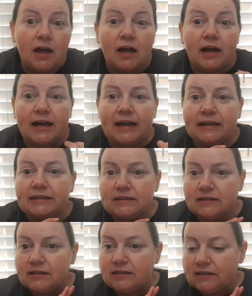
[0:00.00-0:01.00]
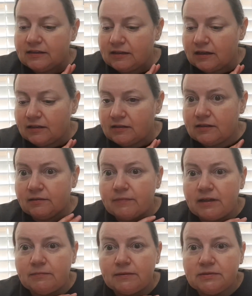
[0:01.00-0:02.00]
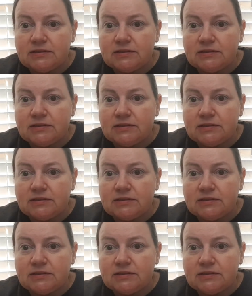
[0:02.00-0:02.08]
I did the minimum